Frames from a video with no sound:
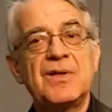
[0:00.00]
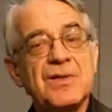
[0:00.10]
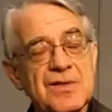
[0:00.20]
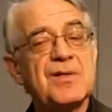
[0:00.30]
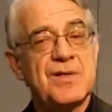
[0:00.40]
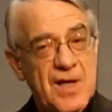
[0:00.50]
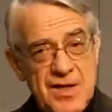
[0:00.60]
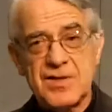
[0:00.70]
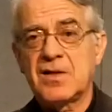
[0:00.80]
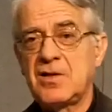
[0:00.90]
And this is
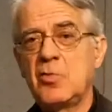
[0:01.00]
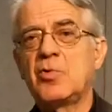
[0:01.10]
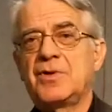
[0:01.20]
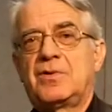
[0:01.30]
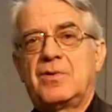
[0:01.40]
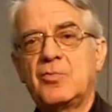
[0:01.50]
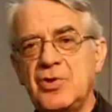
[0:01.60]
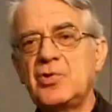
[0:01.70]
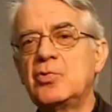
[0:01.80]
exactly what we